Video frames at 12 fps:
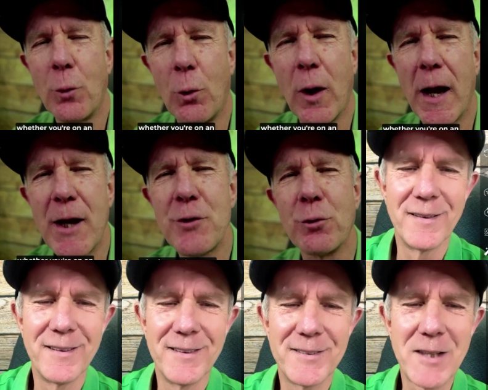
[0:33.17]
tap done,
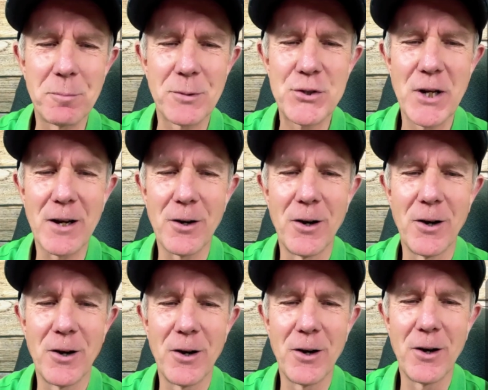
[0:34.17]
tap the check
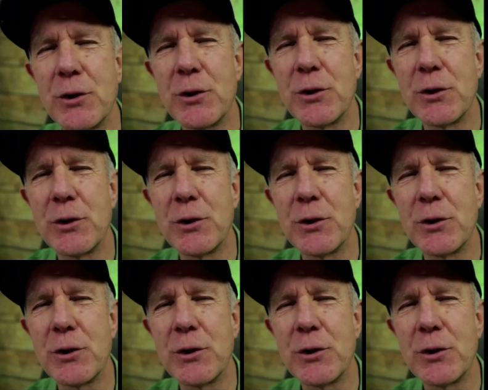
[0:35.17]
icon, tap